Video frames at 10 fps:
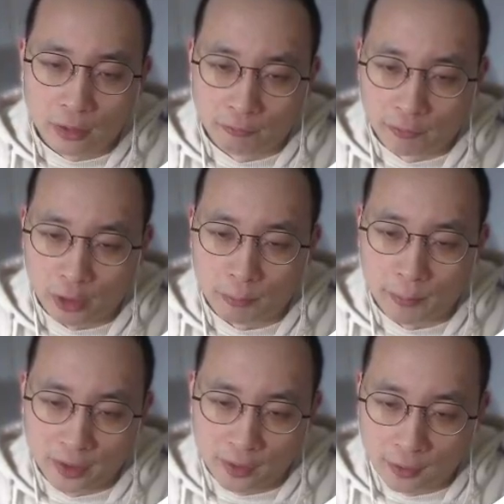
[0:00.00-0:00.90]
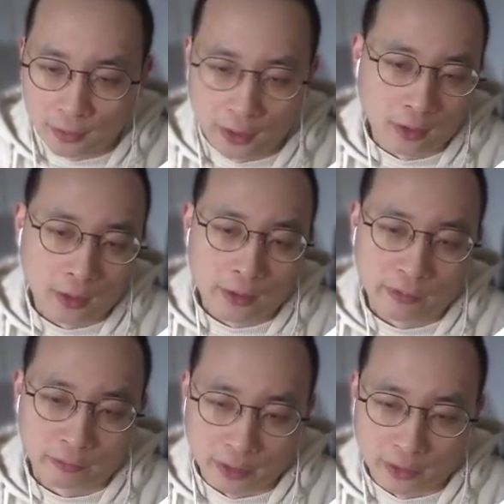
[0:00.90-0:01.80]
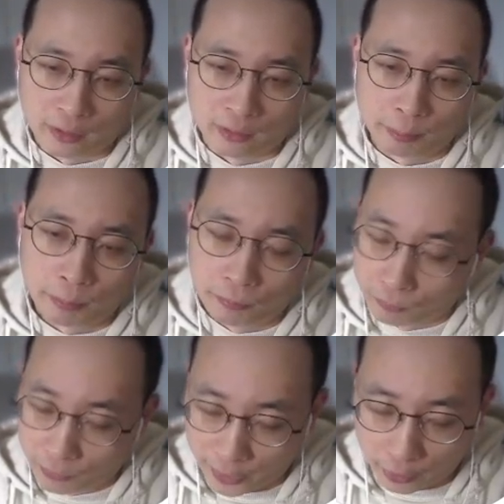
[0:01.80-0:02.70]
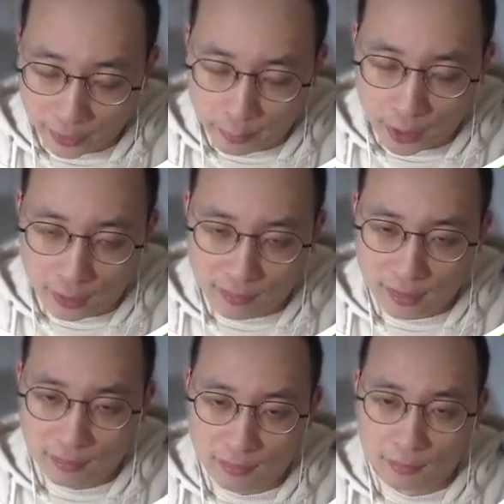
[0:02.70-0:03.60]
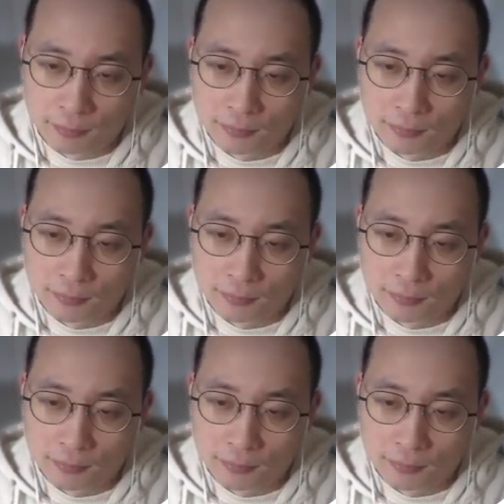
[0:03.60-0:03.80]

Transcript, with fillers: while maintaining stricter security policies.